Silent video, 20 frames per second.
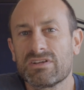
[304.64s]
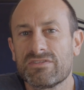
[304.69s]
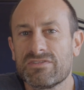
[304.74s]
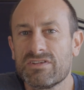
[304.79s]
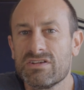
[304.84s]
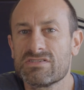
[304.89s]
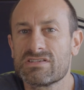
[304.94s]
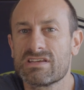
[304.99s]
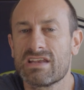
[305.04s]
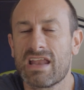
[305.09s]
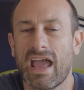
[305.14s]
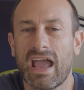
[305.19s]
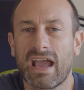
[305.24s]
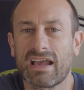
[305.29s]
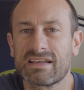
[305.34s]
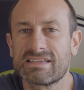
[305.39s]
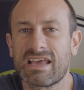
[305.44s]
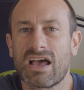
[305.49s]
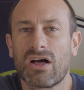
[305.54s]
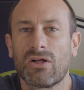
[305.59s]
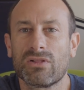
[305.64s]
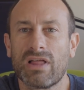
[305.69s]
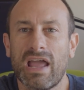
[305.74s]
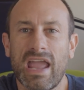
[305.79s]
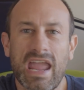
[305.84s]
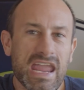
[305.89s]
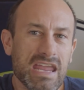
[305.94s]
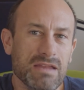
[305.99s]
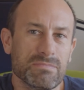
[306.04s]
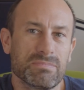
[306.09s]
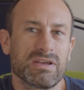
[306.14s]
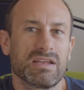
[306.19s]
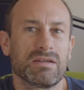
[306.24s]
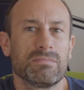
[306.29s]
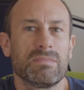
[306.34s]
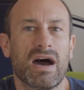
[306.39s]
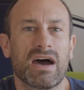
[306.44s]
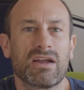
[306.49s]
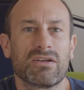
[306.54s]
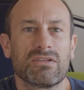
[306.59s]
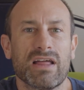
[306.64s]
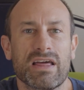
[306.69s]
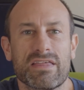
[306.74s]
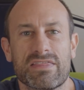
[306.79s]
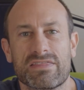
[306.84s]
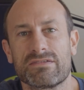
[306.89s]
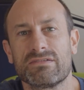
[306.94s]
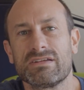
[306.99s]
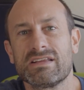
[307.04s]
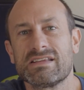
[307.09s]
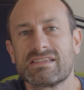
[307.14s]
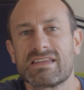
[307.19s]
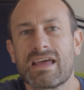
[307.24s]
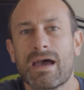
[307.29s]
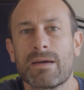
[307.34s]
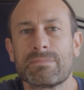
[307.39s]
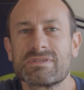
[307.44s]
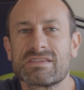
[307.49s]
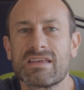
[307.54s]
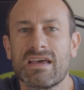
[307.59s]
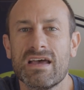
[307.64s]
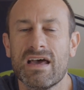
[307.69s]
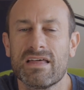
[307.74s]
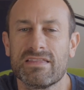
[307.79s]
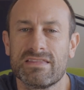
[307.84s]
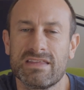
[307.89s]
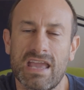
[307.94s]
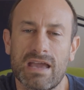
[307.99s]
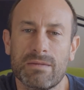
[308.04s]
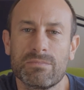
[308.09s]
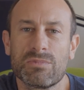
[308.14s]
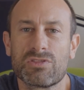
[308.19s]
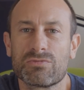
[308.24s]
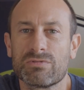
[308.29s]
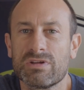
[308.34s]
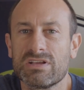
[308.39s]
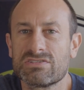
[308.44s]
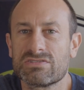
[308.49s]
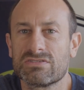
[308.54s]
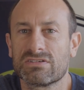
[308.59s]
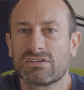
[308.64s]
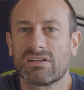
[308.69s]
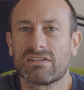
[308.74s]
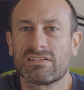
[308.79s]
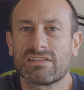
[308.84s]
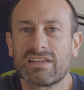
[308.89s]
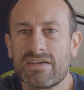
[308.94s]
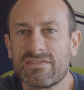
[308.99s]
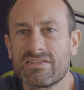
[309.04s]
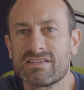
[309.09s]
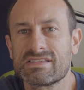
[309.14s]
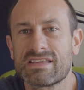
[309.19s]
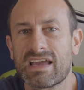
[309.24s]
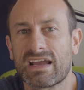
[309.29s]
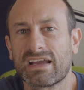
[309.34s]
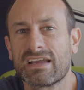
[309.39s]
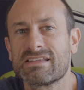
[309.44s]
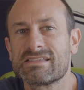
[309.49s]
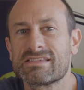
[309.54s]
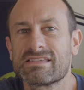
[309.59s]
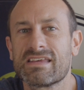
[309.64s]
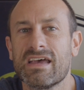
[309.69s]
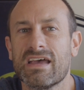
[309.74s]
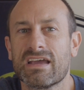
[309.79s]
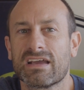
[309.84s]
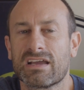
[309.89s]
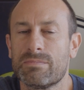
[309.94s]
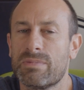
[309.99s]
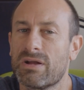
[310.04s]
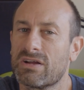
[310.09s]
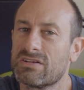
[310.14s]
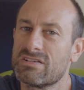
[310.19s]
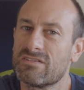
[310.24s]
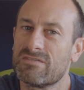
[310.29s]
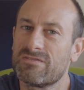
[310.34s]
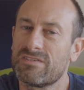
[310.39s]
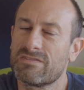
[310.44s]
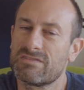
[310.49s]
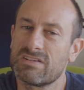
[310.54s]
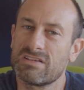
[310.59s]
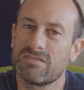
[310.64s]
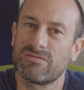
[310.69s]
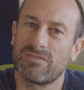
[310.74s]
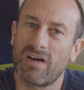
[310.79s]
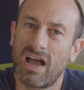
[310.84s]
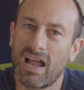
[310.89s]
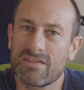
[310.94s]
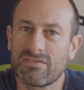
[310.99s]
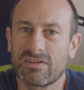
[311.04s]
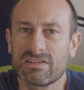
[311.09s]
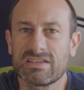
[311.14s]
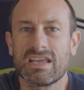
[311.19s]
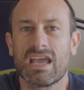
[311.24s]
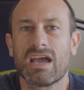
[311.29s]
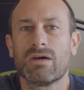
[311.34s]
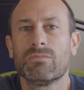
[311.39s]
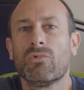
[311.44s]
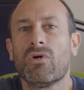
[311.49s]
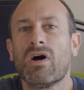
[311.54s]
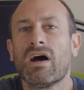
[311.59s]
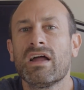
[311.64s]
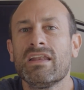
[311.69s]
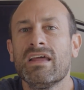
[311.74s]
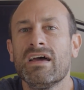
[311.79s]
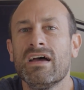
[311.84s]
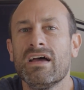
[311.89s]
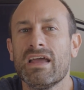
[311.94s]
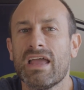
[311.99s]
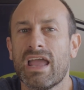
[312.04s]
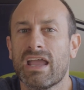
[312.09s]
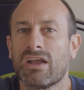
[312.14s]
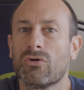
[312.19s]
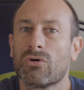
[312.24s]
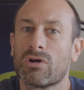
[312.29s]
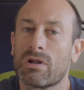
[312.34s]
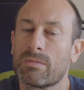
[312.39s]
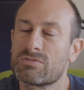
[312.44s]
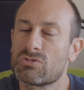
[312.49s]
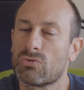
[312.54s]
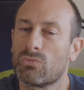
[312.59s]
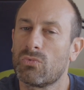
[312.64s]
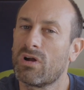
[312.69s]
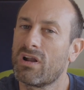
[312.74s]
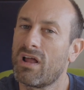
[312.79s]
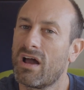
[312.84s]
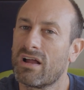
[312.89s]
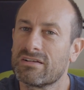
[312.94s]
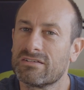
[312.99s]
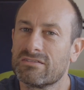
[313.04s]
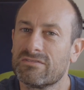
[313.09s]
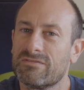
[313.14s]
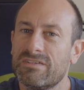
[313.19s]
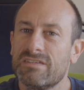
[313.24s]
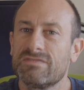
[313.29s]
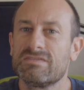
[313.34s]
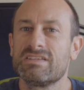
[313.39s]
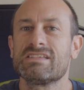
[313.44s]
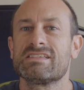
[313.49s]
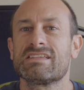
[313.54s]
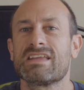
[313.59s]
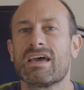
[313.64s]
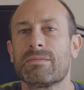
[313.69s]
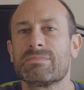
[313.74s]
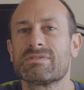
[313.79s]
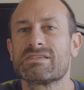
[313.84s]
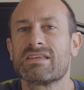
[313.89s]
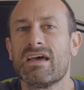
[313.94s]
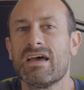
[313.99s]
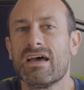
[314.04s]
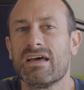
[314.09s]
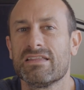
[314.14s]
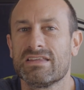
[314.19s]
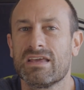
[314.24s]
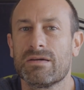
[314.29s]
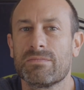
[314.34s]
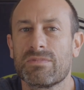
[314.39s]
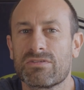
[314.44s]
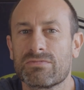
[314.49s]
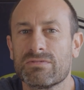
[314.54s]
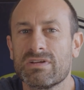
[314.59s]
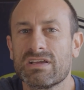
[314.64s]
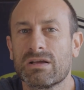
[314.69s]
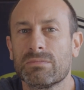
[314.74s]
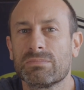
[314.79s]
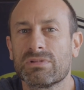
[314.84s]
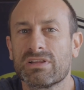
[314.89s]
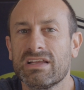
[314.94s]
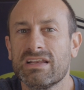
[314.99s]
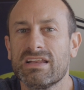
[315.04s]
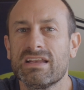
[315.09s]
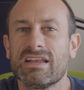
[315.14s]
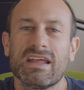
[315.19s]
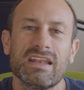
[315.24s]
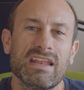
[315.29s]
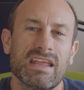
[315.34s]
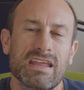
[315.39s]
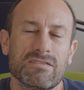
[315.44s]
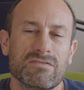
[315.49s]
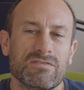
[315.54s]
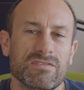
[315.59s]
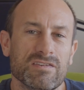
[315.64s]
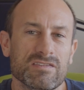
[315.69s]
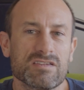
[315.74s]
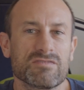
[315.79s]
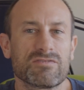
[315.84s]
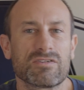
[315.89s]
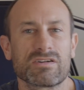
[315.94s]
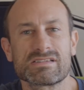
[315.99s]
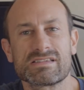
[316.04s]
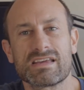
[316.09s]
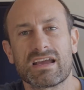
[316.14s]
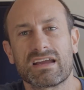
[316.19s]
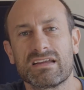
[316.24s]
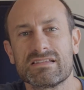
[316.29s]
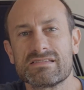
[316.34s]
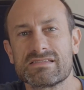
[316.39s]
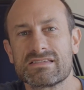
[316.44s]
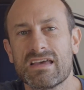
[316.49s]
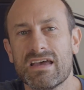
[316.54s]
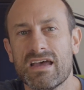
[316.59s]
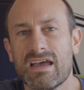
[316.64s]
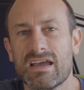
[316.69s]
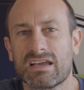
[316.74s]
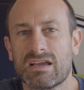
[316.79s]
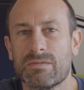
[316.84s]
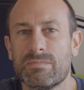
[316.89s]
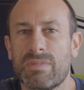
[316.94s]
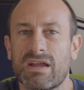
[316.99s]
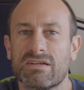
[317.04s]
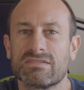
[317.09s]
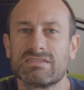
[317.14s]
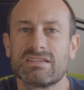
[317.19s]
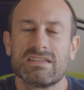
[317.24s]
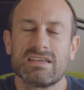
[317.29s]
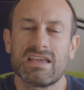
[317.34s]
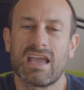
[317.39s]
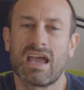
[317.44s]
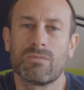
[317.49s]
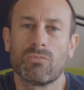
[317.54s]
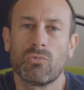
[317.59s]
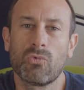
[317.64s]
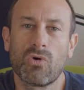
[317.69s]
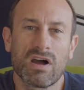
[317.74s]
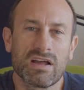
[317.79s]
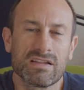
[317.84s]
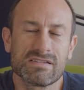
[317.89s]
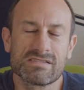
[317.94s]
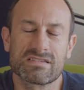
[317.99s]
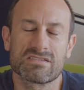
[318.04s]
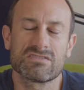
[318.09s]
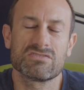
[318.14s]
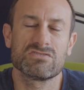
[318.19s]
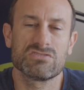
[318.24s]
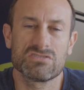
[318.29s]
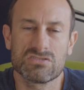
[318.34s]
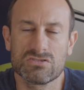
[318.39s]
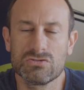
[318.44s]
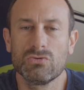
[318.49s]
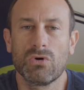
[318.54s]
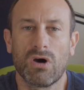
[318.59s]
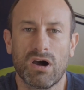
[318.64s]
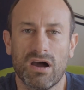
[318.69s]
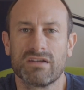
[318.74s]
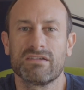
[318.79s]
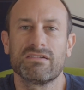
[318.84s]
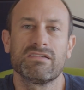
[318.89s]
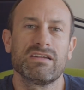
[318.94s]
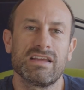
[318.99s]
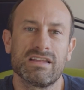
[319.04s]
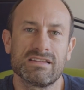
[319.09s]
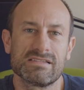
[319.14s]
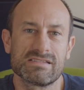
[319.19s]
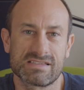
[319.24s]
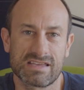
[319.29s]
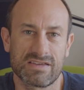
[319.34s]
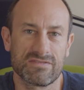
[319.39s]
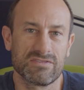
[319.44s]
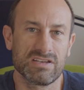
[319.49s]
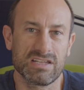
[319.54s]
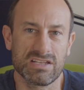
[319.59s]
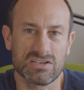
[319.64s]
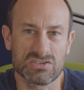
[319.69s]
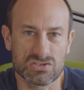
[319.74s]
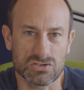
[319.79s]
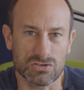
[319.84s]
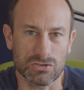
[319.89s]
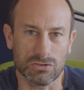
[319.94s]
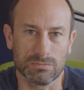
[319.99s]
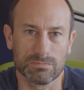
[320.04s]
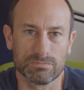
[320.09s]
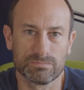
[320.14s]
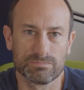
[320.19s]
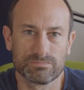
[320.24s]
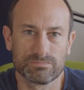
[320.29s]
Diffusion XL 8-bit model at 30 steps, the M3 took 11 seconds compared to 55 on the M1, and going up to 150 steps, the M3 completed it in 54 seconds compared to the M1's 272.